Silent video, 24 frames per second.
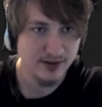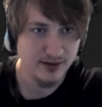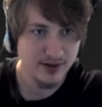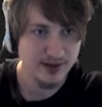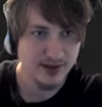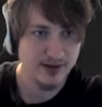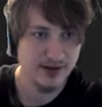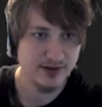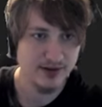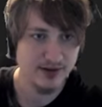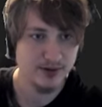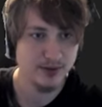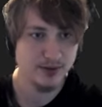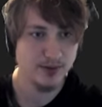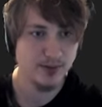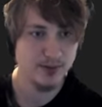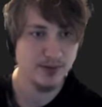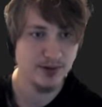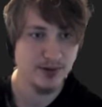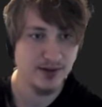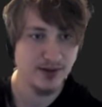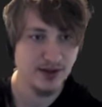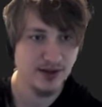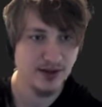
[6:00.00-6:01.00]
And I guess we would
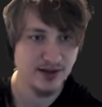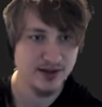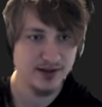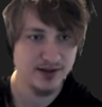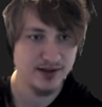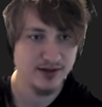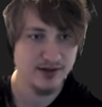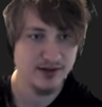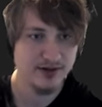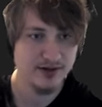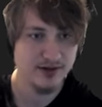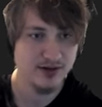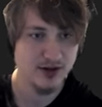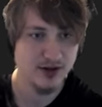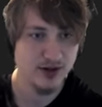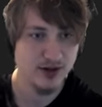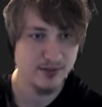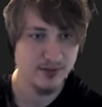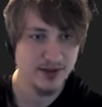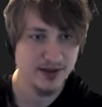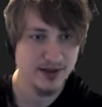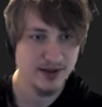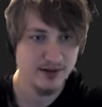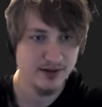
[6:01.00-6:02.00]
put it in this
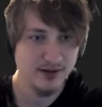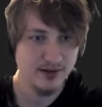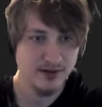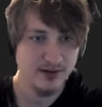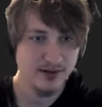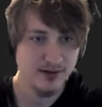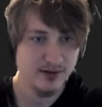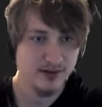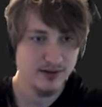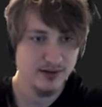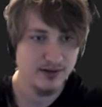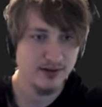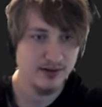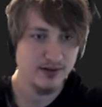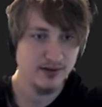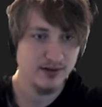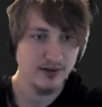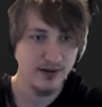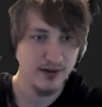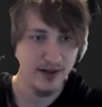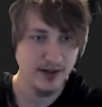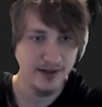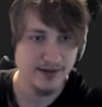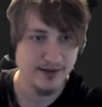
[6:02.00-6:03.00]
comment.
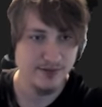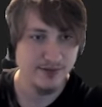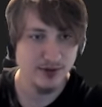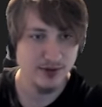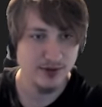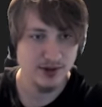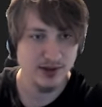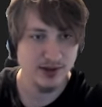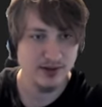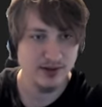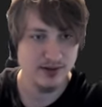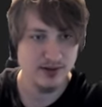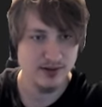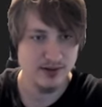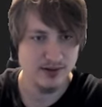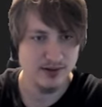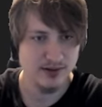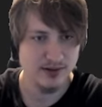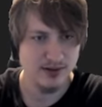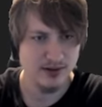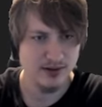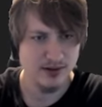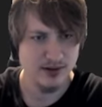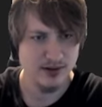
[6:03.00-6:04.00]
I never really,
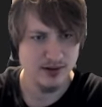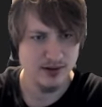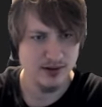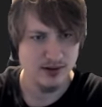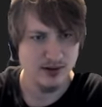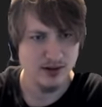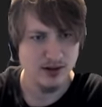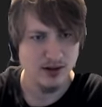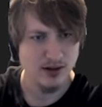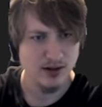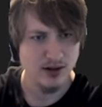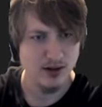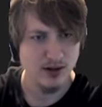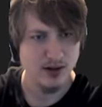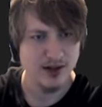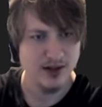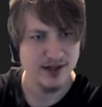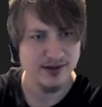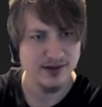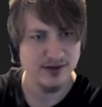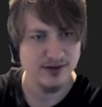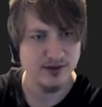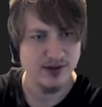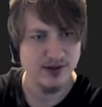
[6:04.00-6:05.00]
oh, I
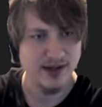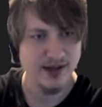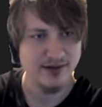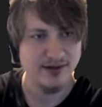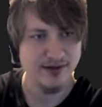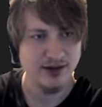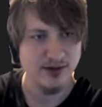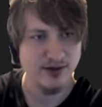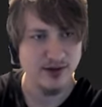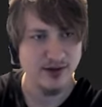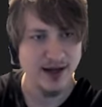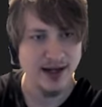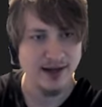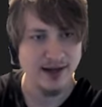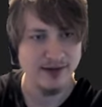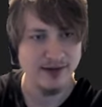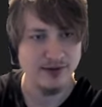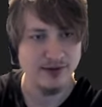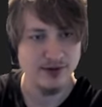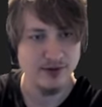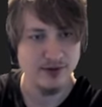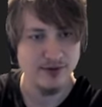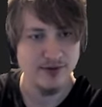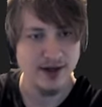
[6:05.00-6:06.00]
guess so that's how you add
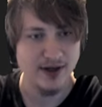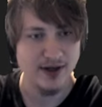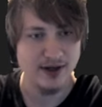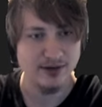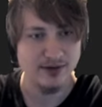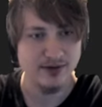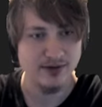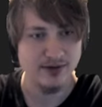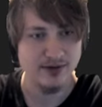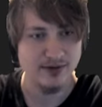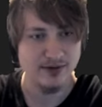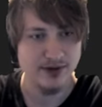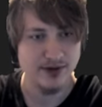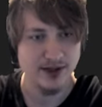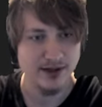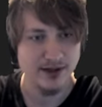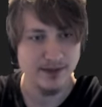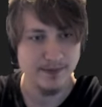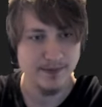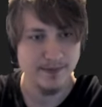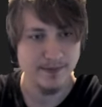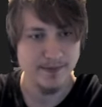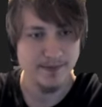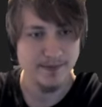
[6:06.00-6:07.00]
new files in, right?
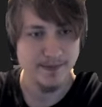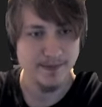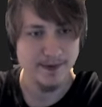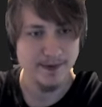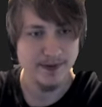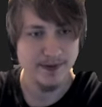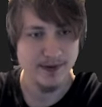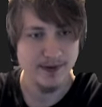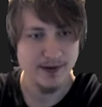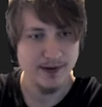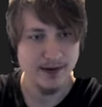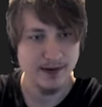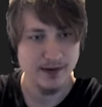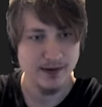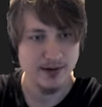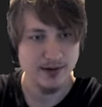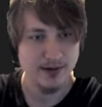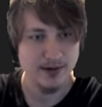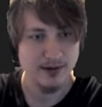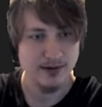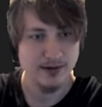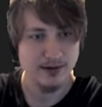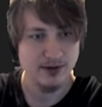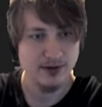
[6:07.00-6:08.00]

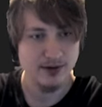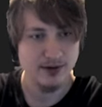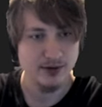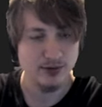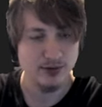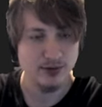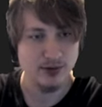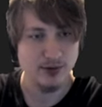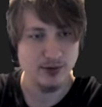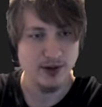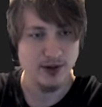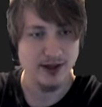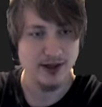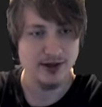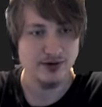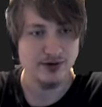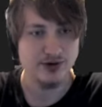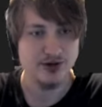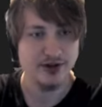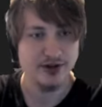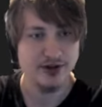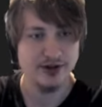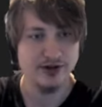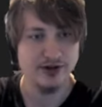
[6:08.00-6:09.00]
So require
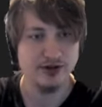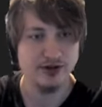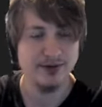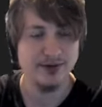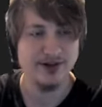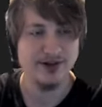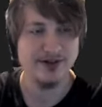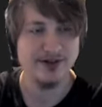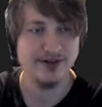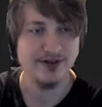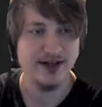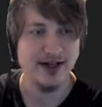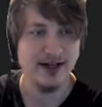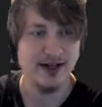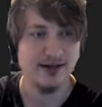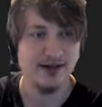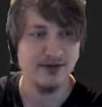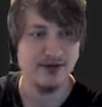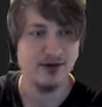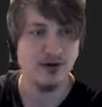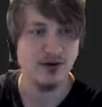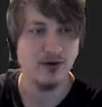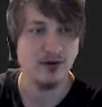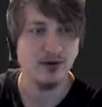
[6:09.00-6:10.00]
tree just means it
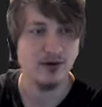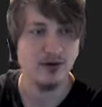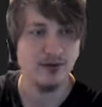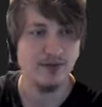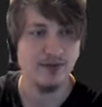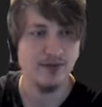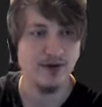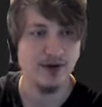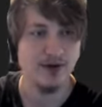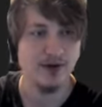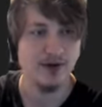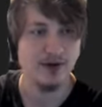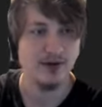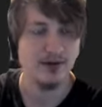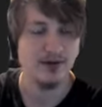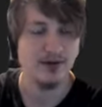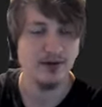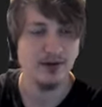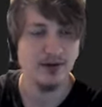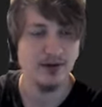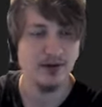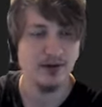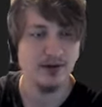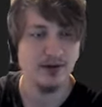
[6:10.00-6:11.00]
adds all of the
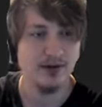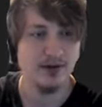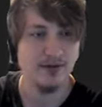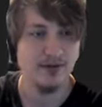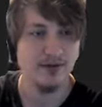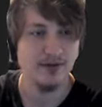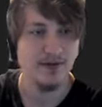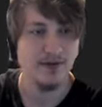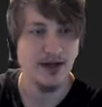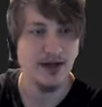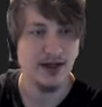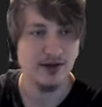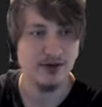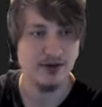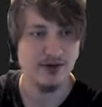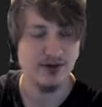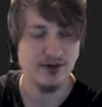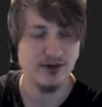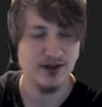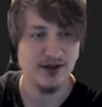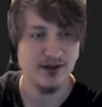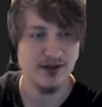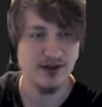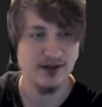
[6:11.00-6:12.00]
files
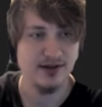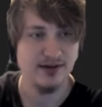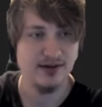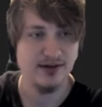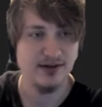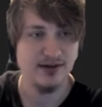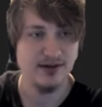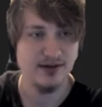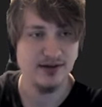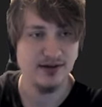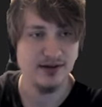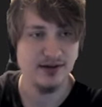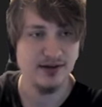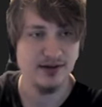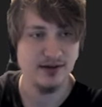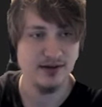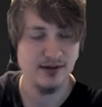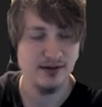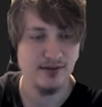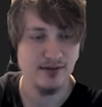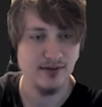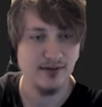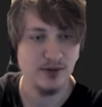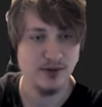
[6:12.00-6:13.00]
in the existing
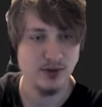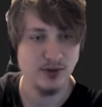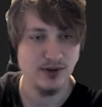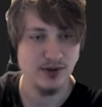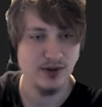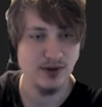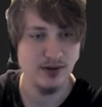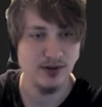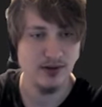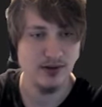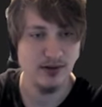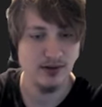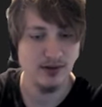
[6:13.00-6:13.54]
folder.